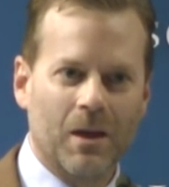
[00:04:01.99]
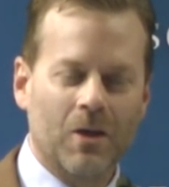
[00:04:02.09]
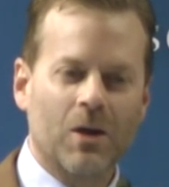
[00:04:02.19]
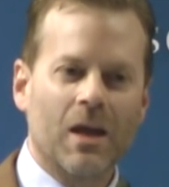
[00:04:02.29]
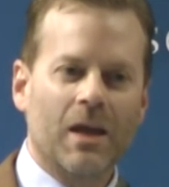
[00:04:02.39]

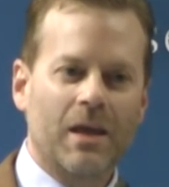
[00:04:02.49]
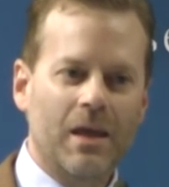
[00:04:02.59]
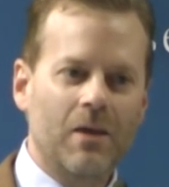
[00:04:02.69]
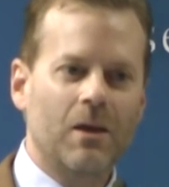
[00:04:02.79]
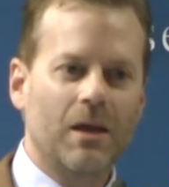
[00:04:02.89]
You know,
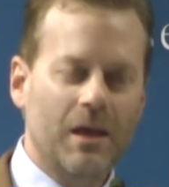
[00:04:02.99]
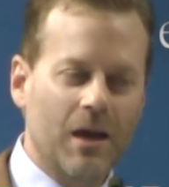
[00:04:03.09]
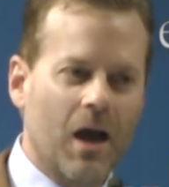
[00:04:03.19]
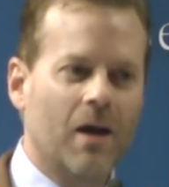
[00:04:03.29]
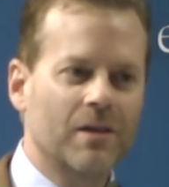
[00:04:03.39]
he, he
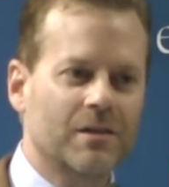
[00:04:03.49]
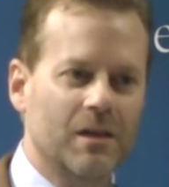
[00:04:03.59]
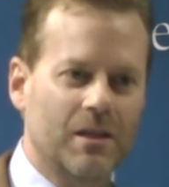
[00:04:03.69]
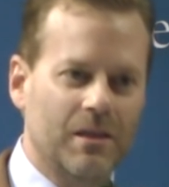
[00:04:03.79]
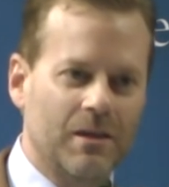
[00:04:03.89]

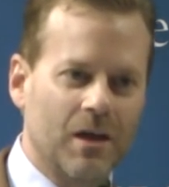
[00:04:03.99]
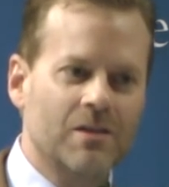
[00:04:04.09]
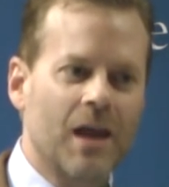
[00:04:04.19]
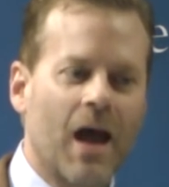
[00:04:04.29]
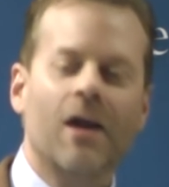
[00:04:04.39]
honestly
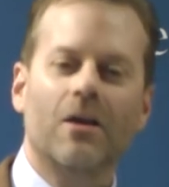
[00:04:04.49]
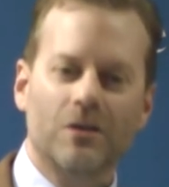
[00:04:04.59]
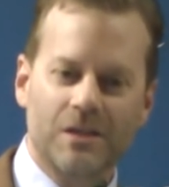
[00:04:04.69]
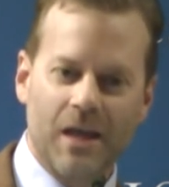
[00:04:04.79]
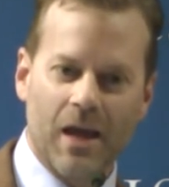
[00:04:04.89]
does not
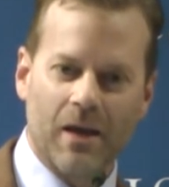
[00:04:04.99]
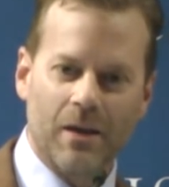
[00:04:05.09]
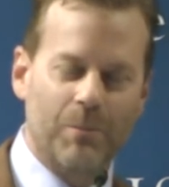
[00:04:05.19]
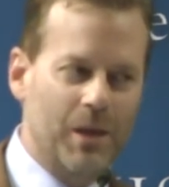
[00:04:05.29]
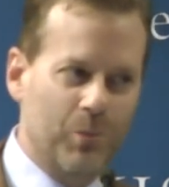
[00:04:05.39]
understand
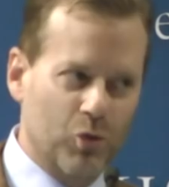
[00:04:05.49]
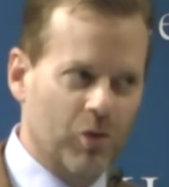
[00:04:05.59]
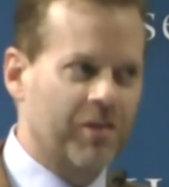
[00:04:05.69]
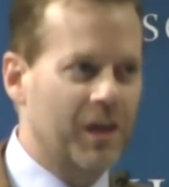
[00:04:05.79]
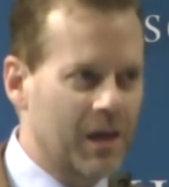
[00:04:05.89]
that people who
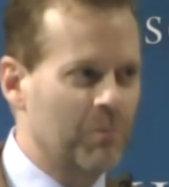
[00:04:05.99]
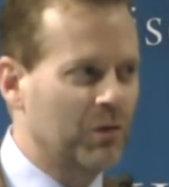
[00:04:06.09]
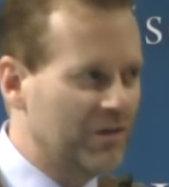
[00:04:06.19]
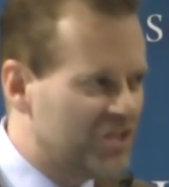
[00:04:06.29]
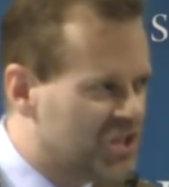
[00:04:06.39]
think and
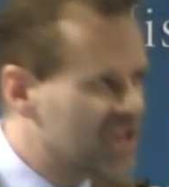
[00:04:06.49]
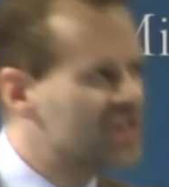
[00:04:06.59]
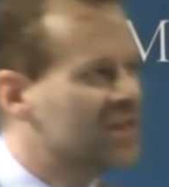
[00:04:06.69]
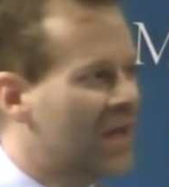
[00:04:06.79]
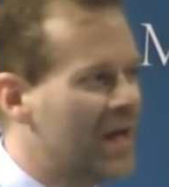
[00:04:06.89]
believe
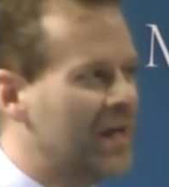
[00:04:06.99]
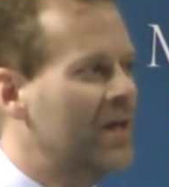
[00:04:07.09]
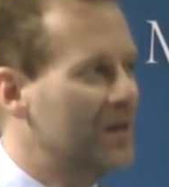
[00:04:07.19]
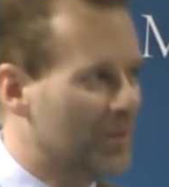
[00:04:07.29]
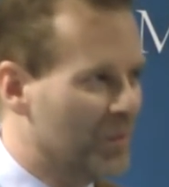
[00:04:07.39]
just like
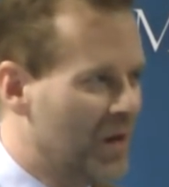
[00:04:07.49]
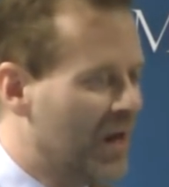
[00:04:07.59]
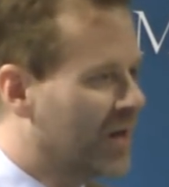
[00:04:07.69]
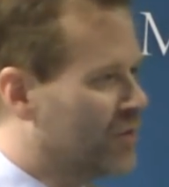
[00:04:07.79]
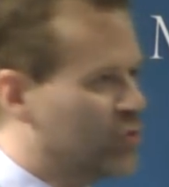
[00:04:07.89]
him
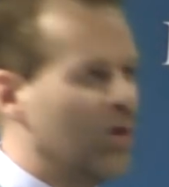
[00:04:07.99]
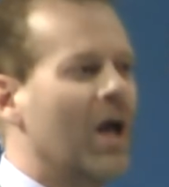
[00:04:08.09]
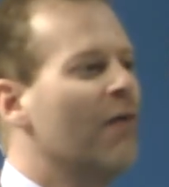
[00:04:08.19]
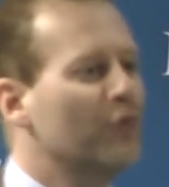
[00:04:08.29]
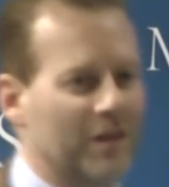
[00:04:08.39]
control
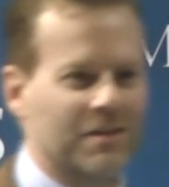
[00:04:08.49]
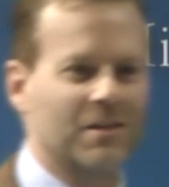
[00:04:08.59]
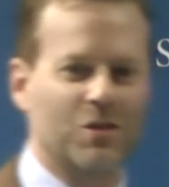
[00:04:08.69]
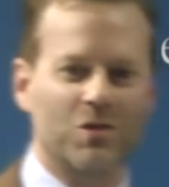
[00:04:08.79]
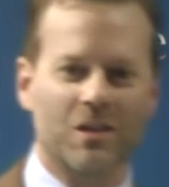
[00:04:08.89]
every
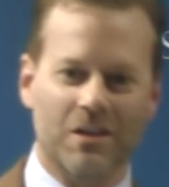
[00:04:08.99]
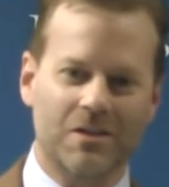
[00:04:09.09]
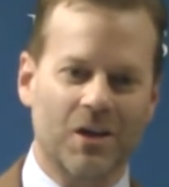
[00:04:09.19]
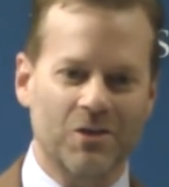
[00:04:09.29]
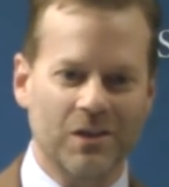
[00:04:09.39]
institution in this
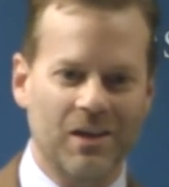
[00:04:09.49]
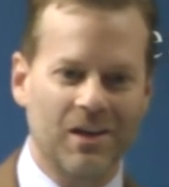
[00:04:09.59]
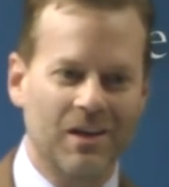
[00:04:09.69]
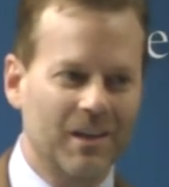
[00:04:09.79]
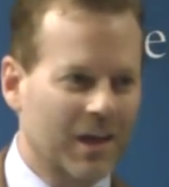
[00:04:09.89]
country.
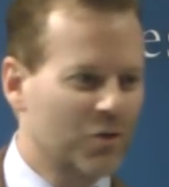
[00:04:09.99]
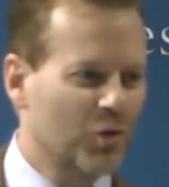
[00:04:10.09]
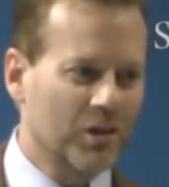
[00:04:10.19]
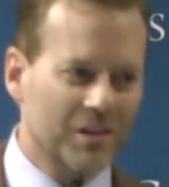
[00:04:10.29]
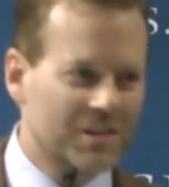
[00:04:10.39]
They
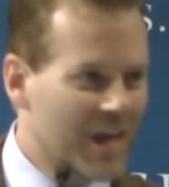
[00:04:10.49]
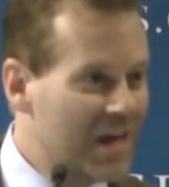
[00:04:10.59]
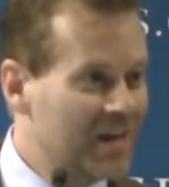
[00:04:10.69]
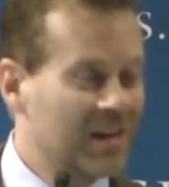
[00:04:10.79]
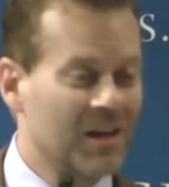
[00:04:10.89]
control the
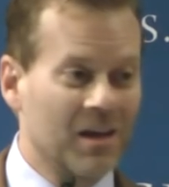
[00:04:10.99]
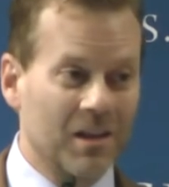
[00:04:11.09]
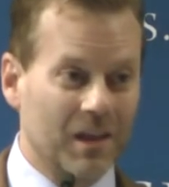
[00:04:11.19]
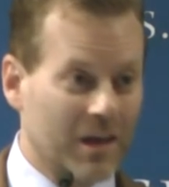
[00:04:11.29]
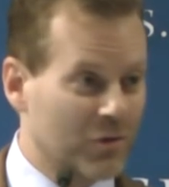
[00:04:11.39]
state,
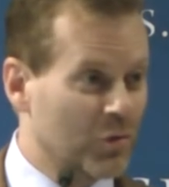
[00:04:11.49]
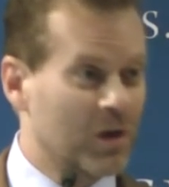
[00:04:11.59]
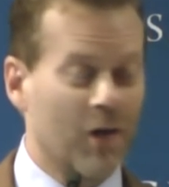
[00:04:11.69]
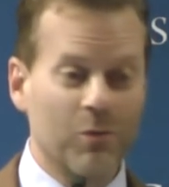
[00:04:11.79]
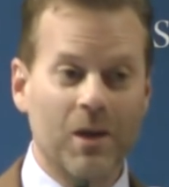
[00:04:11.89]
they control
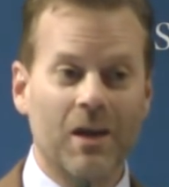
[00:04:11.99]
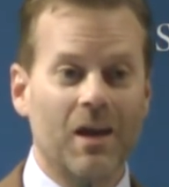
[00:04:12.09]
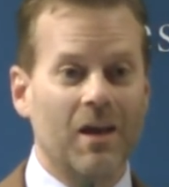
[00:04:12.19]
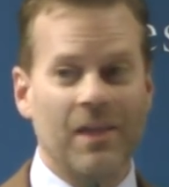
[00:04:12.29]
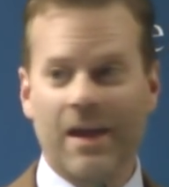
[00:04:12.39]
government,
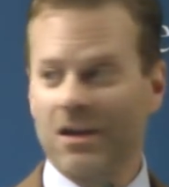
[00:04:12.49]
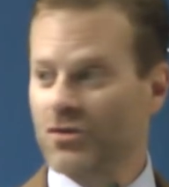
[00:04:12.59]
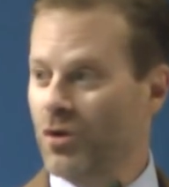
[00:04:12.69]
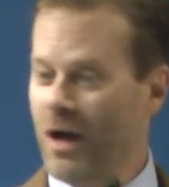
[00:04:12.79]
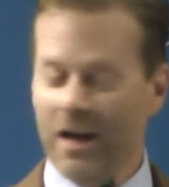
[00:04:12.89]
they
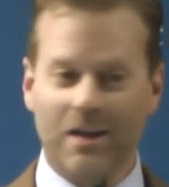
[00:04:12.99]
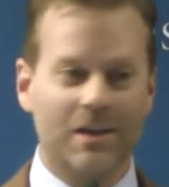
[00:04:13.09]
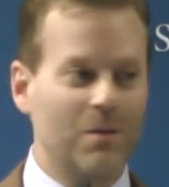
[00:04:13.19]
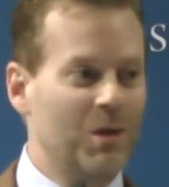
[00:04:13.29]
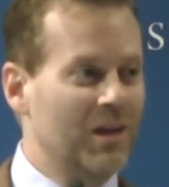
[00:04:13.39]
control
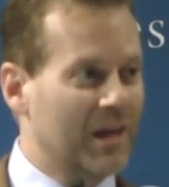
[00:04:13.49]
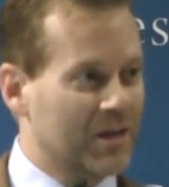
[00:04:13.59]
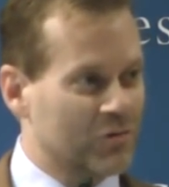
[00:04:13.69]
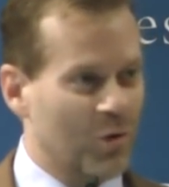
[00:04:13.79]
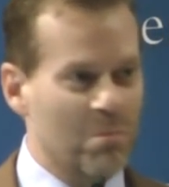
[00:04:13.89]
academia, they
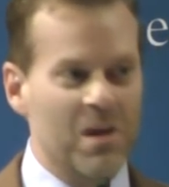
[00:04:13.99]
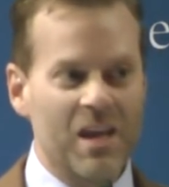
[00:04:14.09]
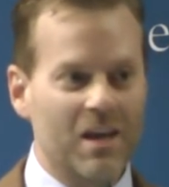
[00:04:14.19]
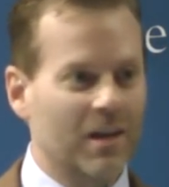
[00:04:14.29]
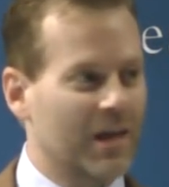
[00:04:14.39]
control
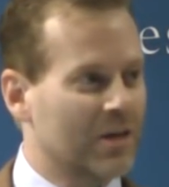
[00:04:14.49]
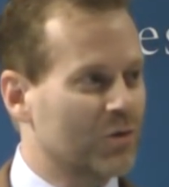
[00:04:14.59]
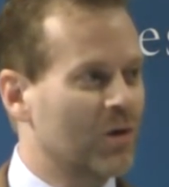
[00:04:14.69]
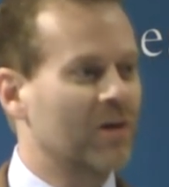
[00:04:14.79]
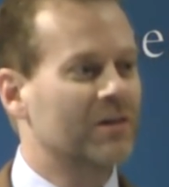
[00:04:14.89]
media, they
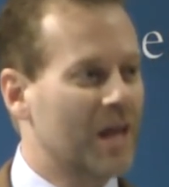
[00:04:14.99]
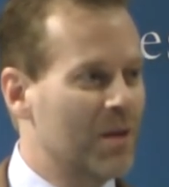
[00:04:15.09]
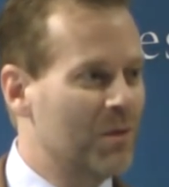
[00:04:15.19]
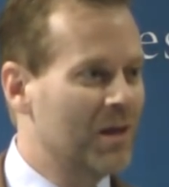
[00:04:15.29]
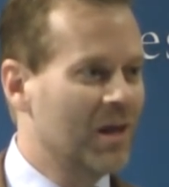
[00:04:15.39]
control
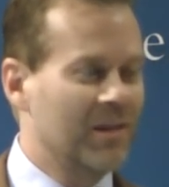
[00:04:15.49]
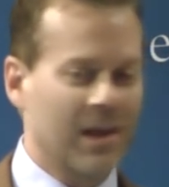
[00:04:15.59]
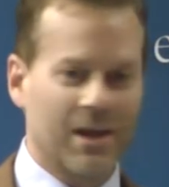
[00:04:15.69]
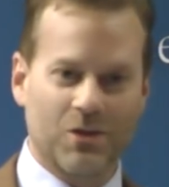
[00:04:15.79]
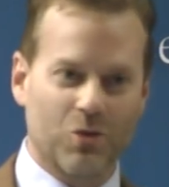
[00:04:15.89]
entertainment,
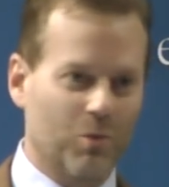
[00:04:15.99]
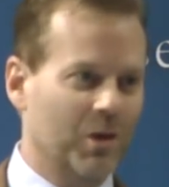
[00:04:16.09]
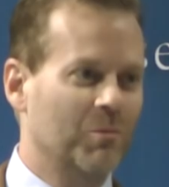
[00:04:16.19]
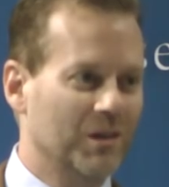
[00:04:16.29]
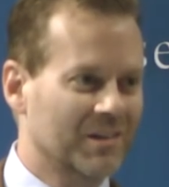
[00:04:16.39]
they control
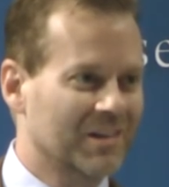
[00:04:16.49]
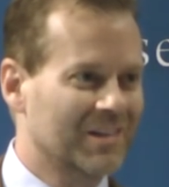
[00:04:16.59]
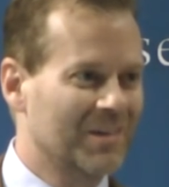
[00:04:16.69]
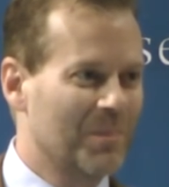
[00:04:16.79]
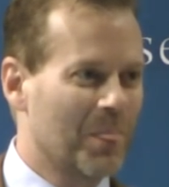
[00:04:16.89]
big business.
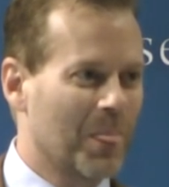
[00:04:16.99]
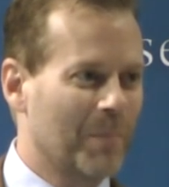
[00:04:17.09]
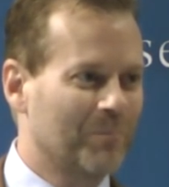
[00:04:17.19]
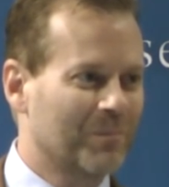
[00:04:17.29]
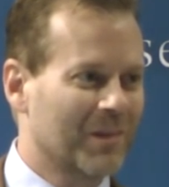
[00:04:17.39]

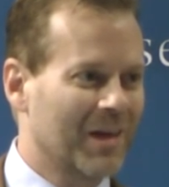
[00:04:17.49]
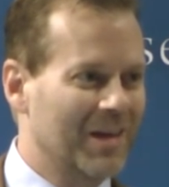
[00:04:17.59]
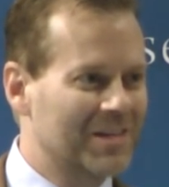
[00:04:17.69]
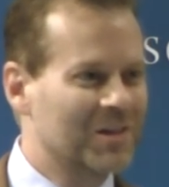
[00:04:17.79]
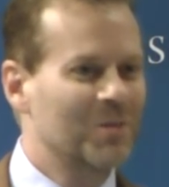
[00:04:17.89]
And he
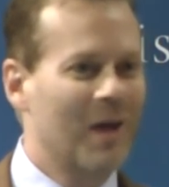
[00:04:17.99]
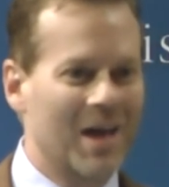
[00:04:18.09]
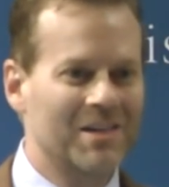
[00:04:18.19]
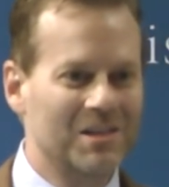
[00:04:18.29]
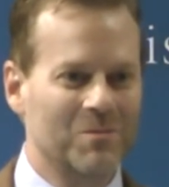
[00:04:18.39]
still
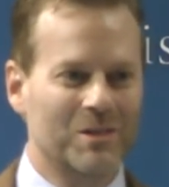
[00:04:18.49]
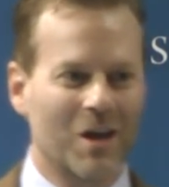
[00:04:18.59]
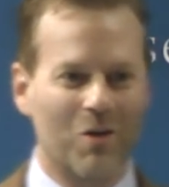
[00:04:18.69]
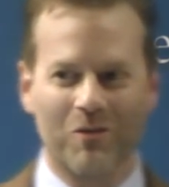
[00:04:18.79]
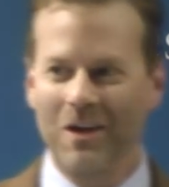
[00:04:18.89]
imagines
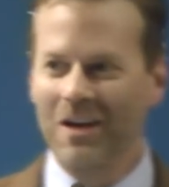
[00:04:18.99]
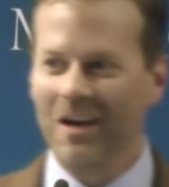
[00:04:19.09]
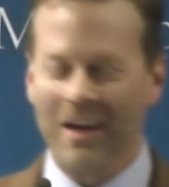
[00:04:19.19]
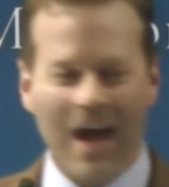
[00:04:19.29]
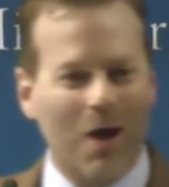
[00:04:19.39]
himself
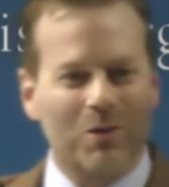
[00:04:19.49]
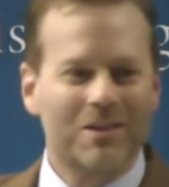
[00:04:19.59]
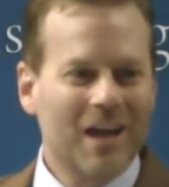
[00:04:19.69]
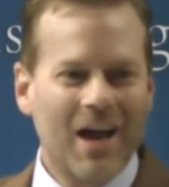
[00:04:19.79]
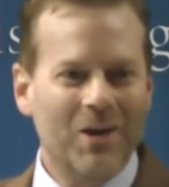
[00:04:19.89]
an
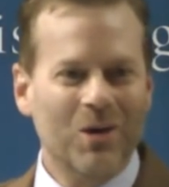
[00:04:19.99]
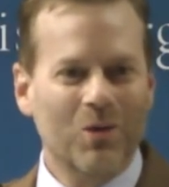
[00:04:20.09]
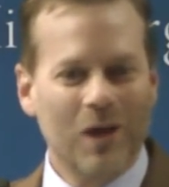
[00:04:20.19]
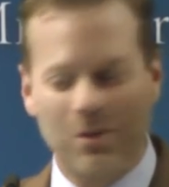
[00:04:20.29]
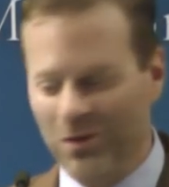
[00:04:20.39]
outsider, a
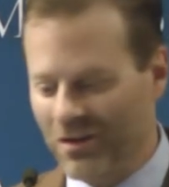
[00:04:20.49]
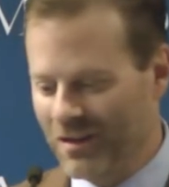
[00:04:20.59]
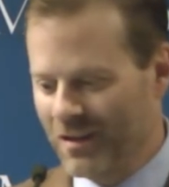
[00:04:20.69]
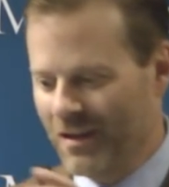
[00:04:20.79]
rebel.